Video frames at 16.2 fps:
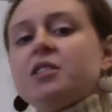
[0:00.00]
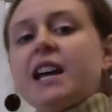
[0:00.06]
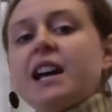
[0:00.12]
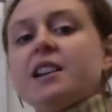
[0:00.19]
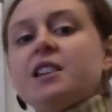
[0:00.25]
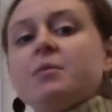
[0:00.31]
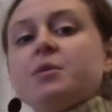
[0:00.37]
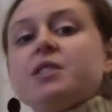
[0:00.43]

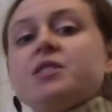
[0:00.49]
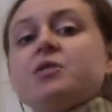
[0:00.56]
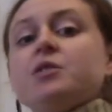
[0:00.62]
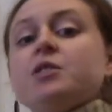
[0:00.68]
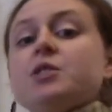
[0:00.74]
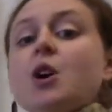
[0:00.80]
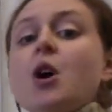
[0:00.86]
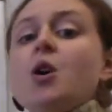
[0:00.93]
counting
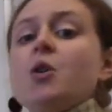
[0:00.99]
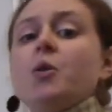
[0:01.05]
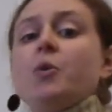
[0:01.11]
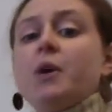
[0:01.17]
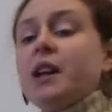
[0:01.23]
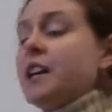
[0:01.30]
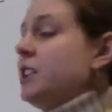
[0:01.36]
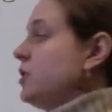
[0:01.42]
principle is
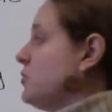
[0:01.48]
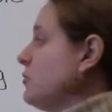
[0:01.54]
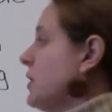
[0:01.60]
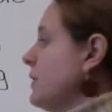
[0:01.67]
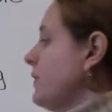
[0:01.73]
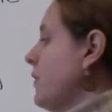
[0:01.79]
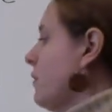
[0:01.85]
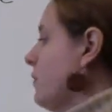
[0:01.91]
really
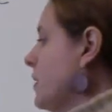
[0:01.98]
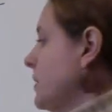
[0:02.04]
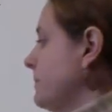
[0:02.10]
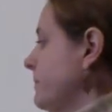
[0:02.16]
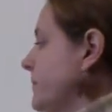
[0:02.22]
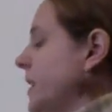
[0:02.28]
straightforward.